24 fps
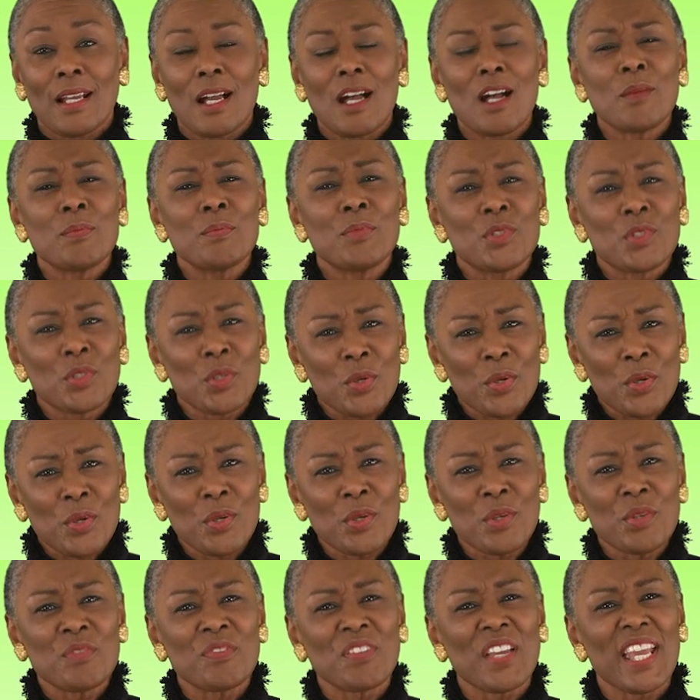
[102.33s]

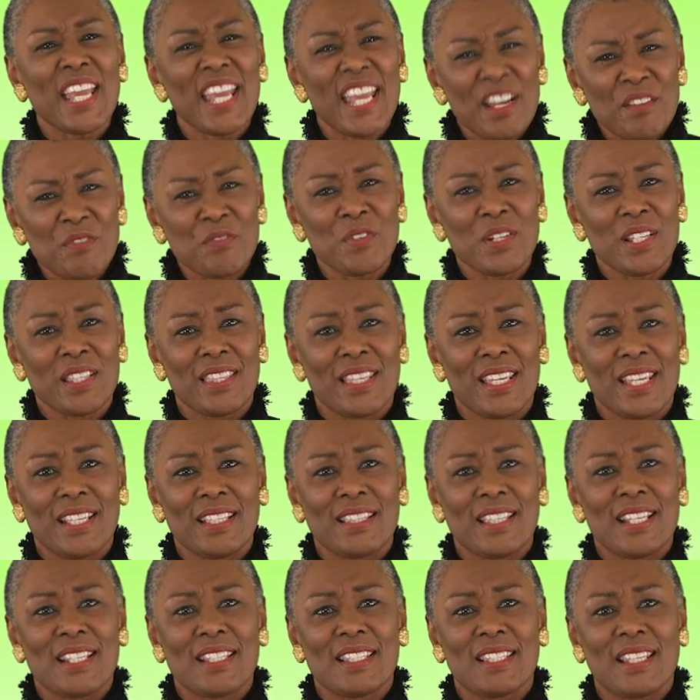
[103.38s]
Observe everything,
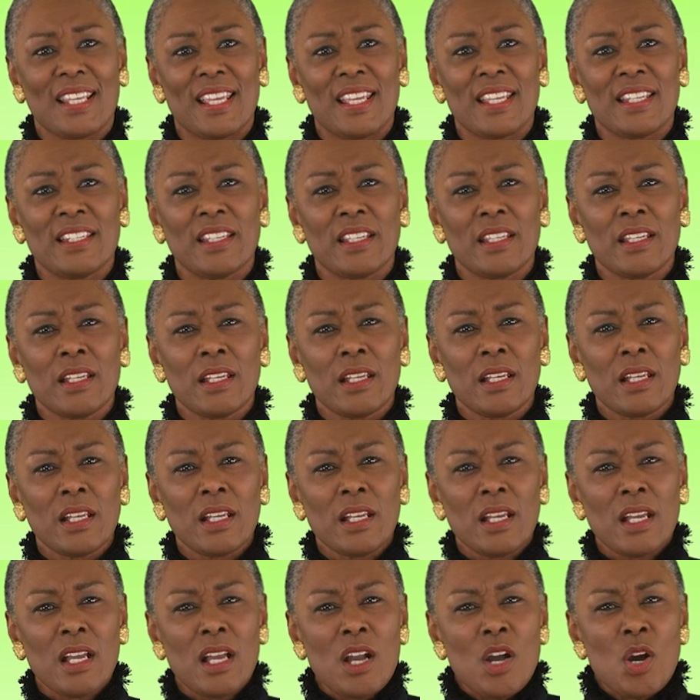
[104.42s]
they said.
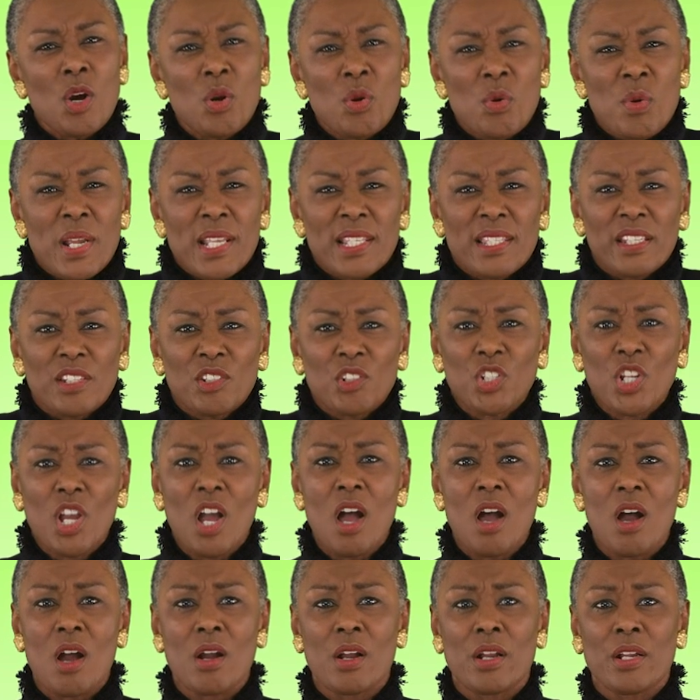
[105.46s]
Who is in
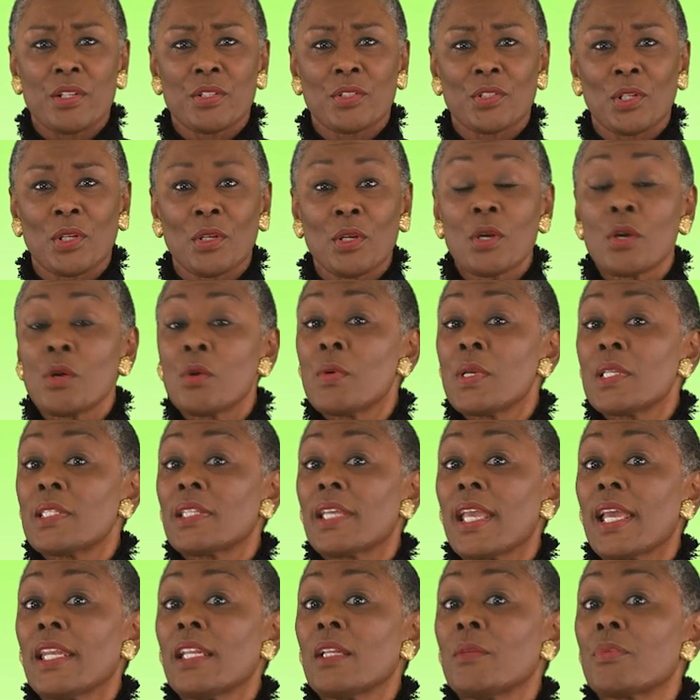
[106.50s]
charge? Who is
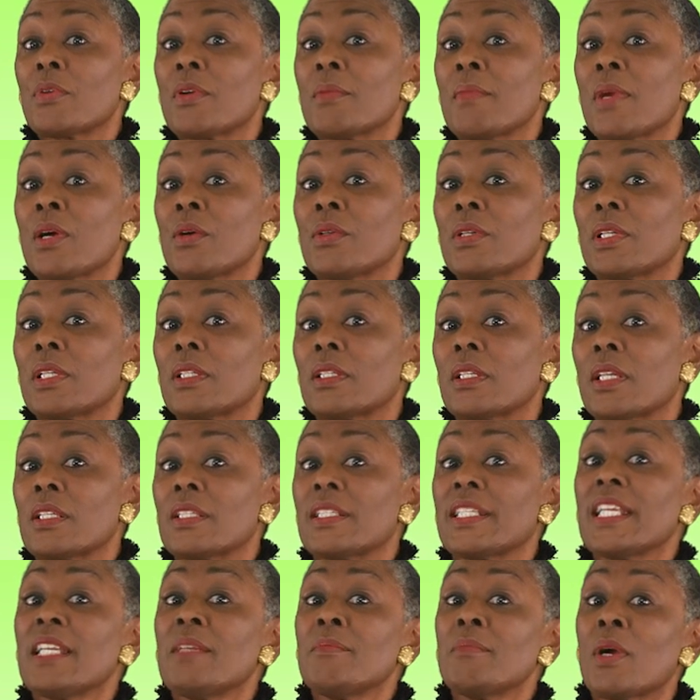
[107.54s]
getting promoted,
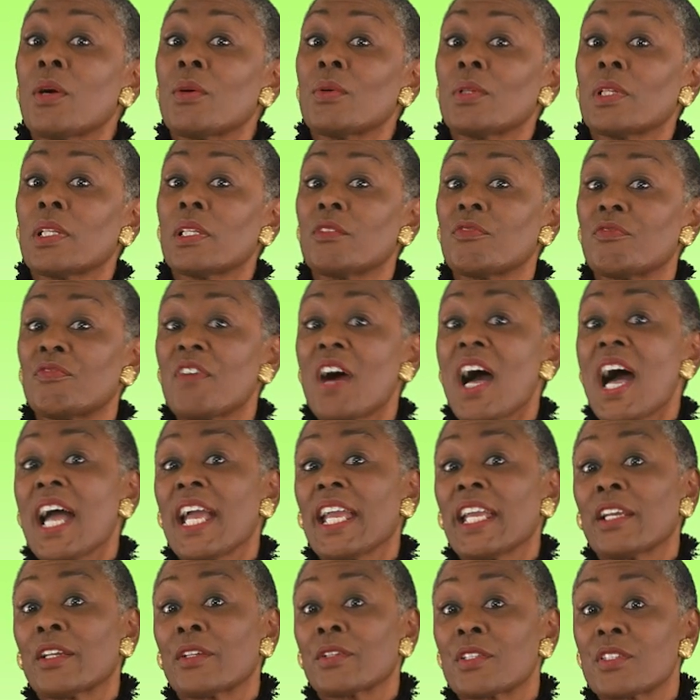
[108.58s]
demoted,
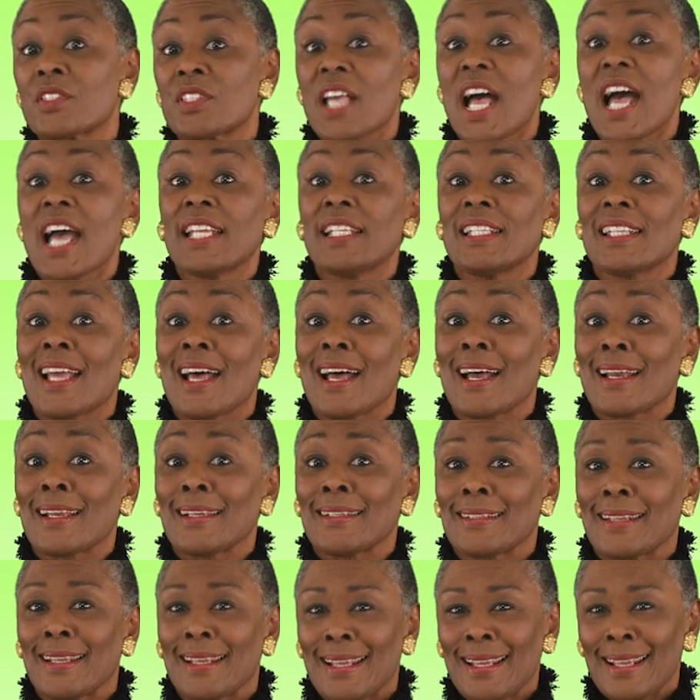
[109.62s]
fired,
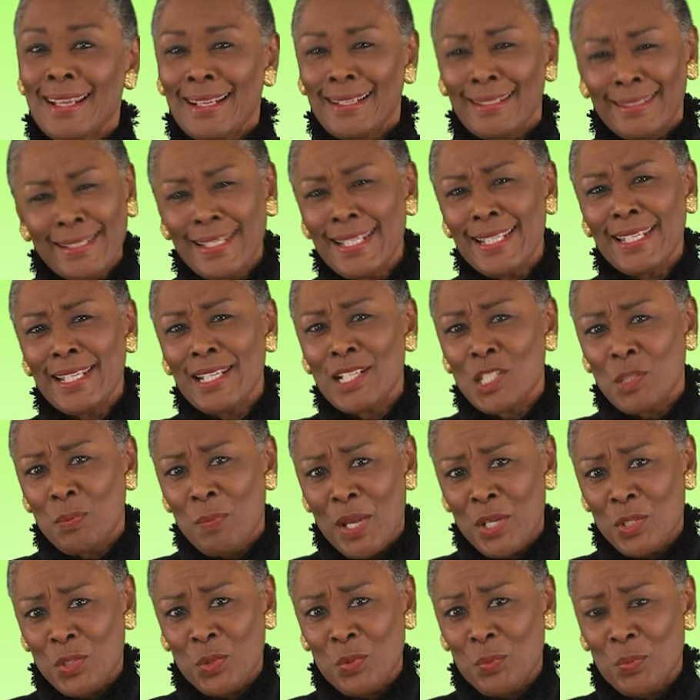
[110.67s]
sidelined, leading
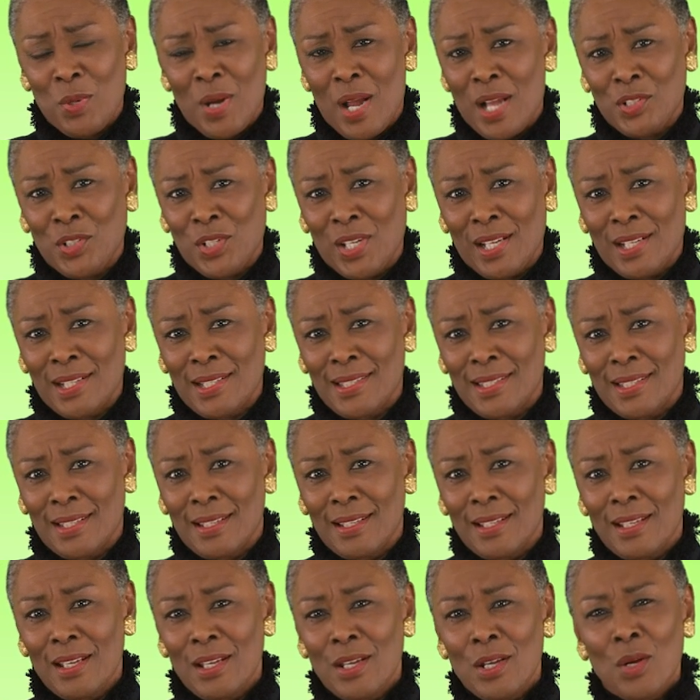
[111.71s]
special projects?
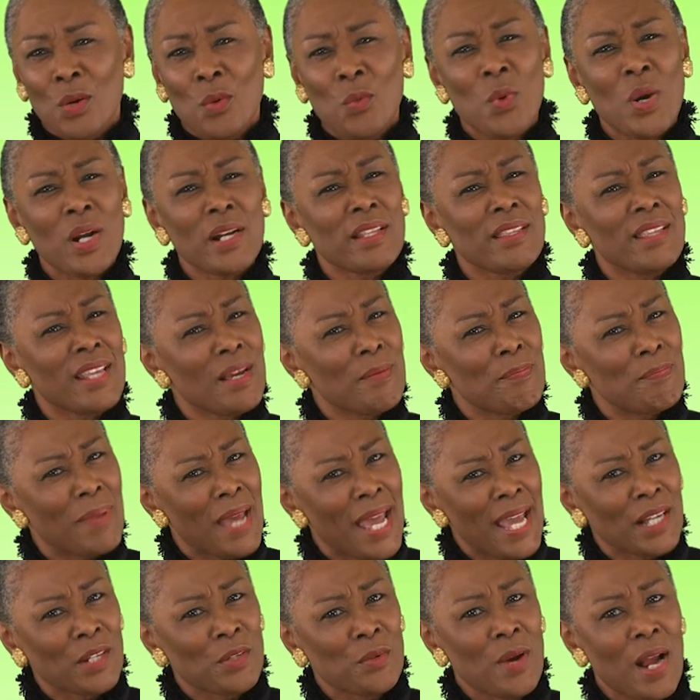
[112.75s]
What are their
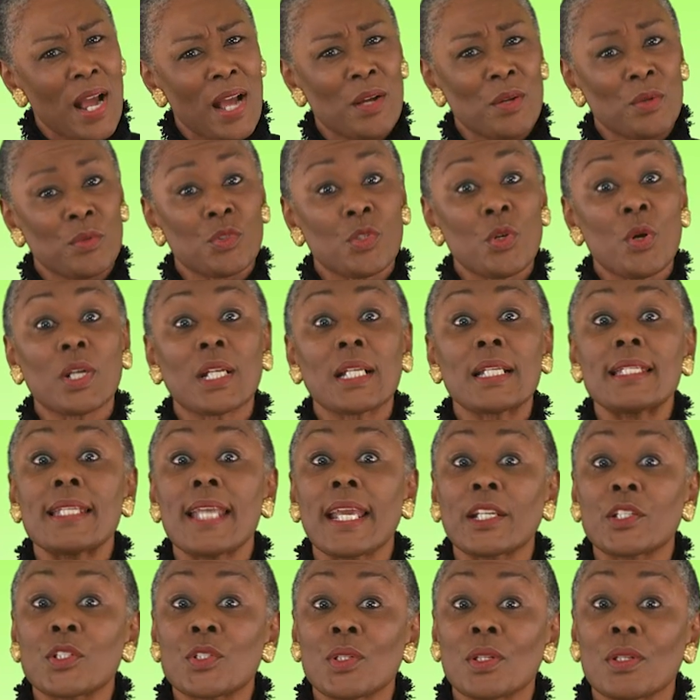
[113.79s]
backgrounds or
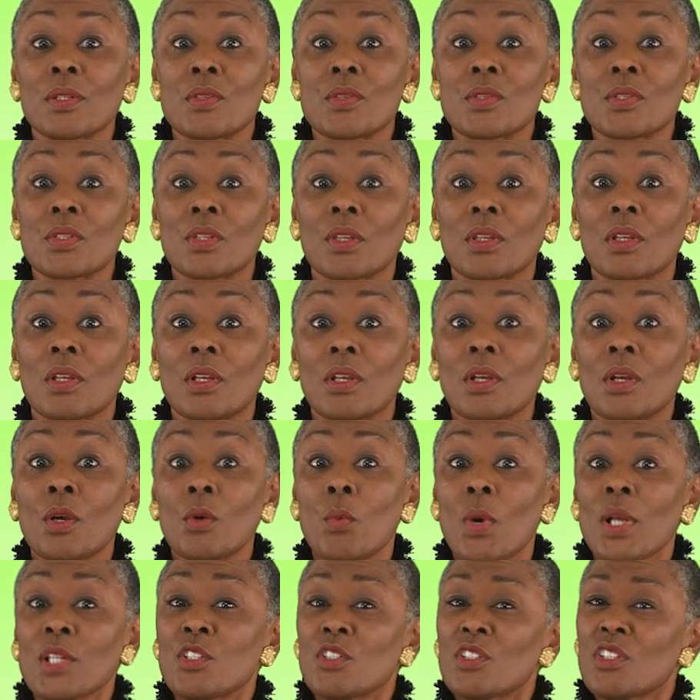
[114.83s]
connections?
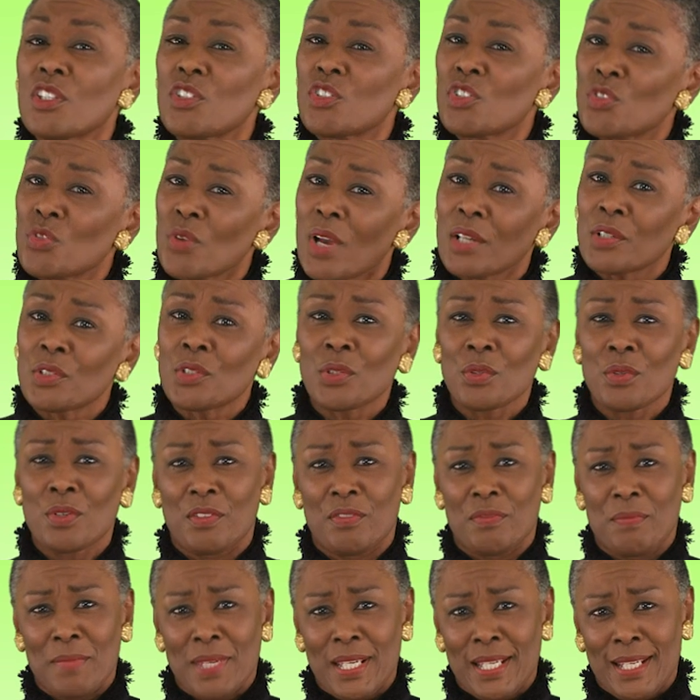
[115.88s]
What's the structure
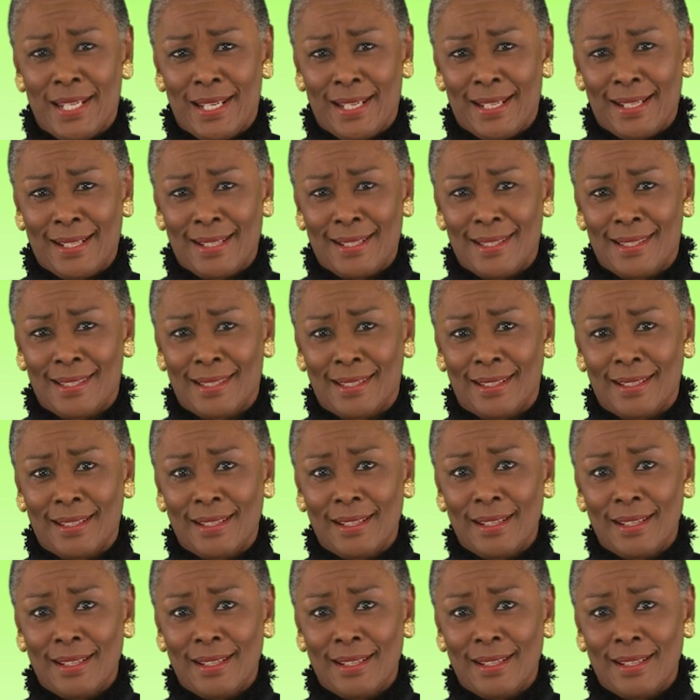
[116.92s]
of meetings?